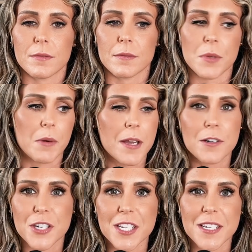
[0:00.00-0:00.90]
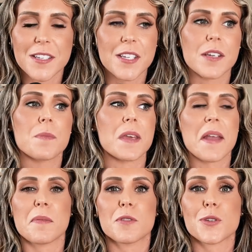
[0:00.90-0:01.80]
no energy to be
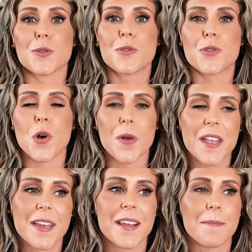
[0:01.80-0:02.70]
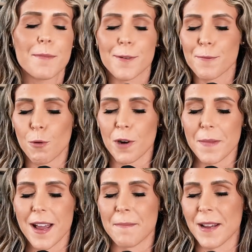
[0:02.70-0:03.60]
able to go in and
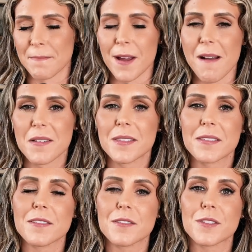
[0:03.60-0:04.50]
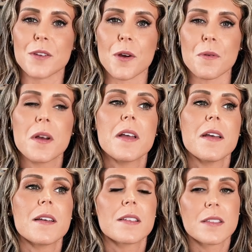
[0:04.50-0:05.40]
perform at my best. So
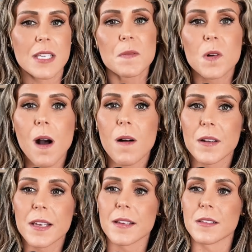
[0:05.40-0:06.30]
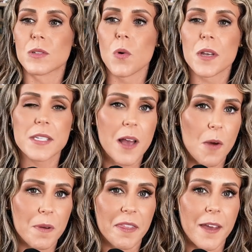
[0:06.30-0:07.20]
sleep quality is going to
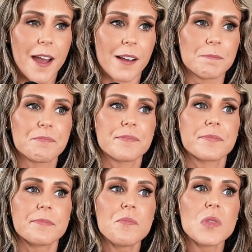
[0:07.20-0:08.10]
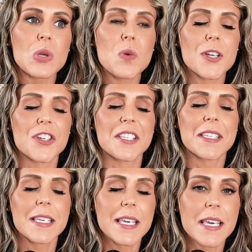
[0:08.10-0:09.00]
help with that, which is
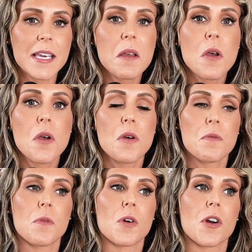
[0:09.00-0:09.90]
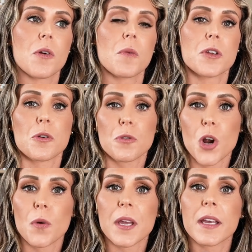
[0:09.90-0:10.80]
key for when you're
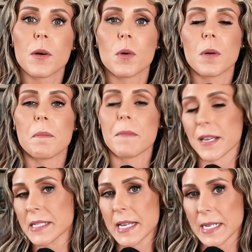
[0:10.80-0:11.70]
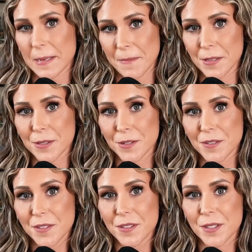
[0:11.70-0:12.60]
growing and maintaining
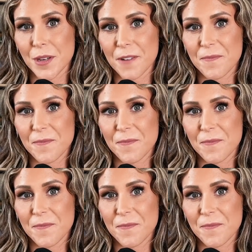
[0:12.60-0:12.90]
muscle. So